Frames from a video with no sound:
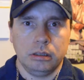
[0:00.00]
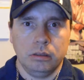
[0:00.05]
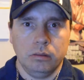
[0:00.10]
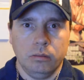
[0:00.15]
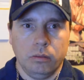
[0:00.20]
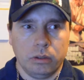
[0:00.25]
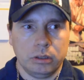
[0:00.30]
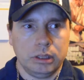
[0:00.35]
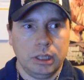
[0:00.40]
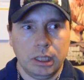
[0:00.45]

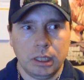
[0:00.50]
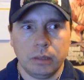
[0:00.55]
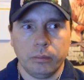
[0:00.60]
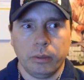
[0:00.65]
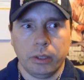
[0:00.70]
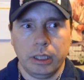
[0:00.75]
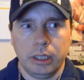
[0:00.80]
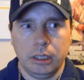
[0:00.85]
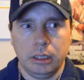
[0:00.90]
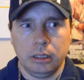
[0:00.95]
Well, a
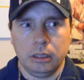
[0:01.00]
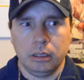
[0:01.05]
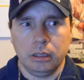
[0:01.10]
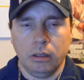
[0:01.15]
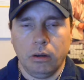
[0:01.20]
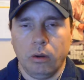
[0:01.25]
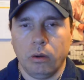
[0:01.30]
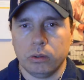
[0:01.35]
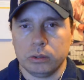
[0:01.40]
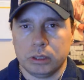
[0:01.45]
terabyte
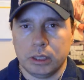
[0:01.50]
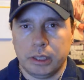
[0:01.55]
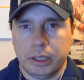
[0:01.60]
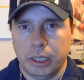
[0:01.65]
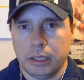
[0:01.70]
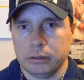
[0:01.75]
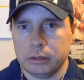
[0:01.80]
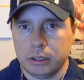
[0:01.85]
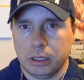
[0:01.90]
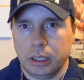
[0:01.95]
holds
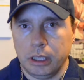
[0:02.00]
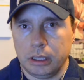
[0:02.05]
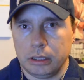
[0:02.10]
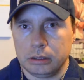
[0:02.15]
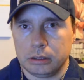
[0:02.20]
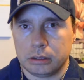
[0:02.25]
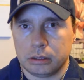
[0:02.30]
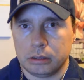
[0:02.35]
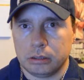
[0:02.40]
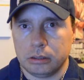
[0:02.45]
1,000
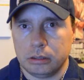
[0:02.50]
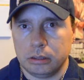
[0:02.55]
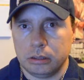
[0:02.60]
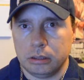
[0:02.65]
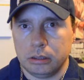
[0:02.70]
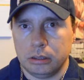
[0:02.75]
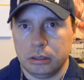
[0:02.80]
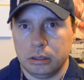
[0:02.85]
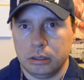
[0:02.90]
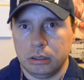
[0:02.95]
gigs.
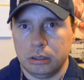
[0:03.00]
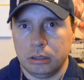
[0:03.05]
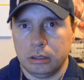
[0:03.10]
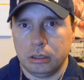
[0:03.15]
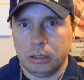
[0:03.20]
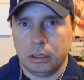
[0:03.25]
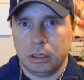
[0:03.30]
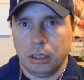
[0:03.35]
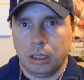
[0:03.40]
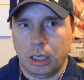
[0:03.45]

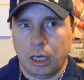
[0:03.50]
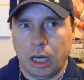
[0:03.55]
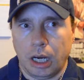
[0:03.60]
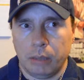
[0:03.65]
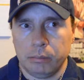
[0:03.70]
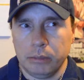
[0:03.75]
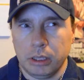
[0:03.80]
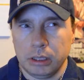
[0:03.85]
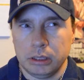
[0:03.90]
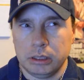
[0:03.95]

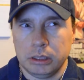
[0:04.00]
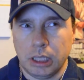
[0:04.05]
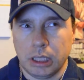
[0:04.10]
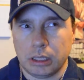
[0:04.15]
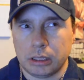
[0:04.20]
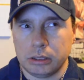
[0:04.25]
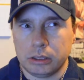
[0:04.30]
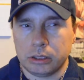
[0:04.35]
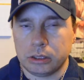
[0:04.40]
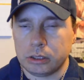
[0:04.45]
I'm not
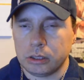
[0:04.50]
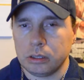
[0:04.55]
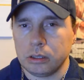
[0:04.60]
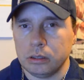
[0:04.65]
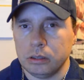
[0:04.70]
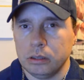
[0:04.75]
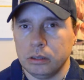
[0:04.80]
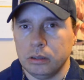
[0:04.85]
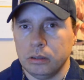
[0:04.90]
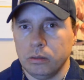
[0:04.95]
exactly
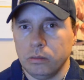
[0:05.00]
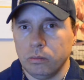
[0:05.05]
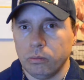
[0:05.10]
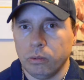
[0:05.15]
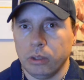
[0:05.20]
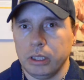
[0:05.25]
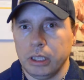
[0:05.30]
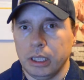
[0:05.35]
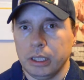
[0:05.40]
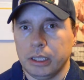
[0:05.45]
sure
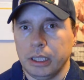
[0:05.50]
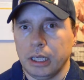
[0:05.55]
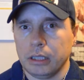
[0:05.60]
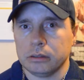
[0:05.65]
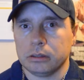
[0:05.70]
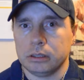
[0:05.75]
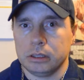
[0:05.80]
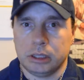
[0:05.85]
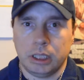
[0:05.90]
what 1,000